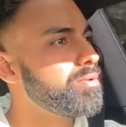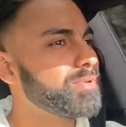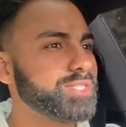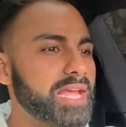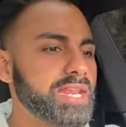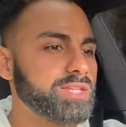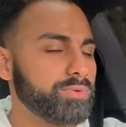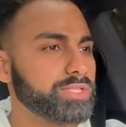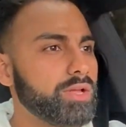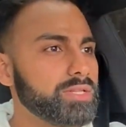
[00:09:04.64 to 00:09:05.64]
Mercedes,
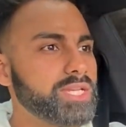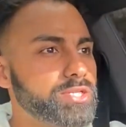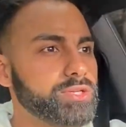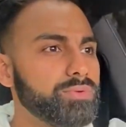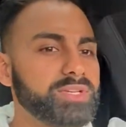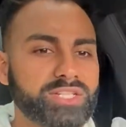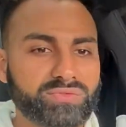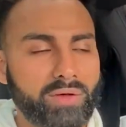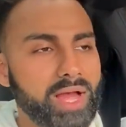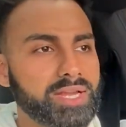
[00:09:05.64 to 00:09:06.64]
where it's all digital, which
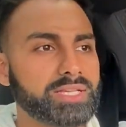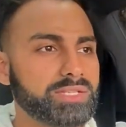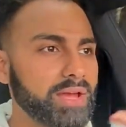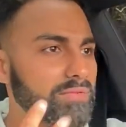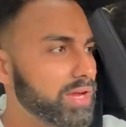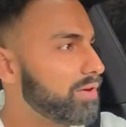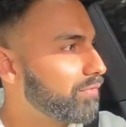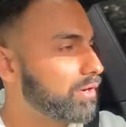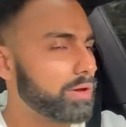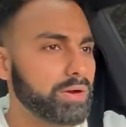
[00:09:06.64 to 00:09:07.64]
is fine because you have a
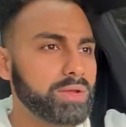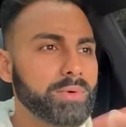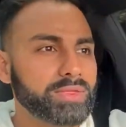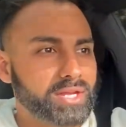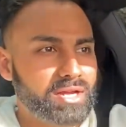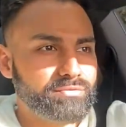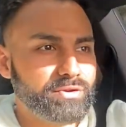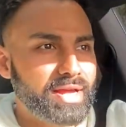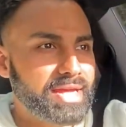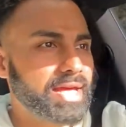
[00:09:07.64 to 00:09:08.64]
comfort car, you want the
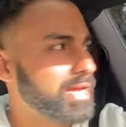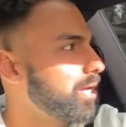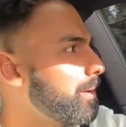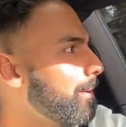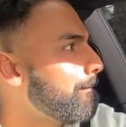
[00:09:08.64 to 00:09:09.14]
comfort, I get it.